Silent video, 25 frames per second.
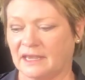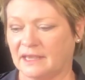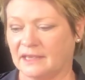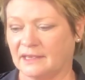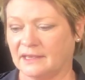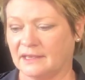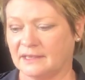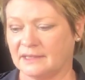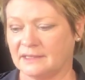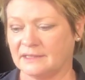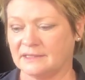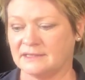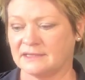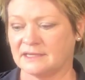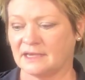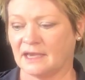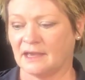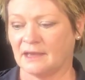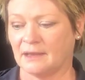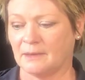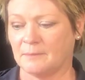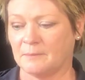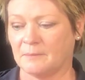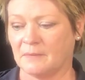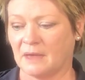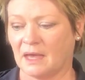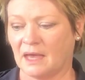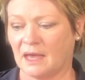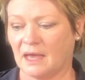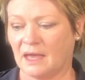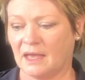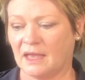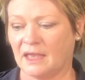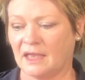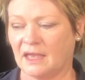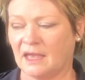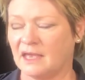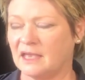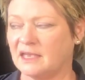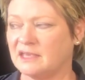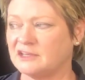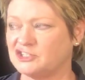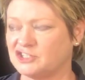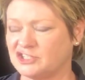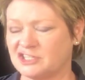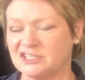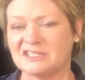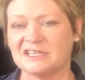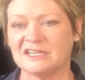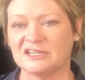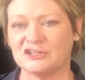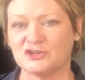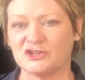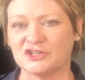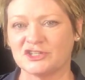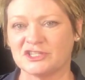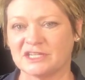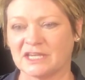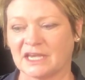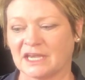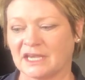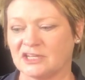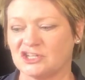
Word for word: And um, I, she's interesting.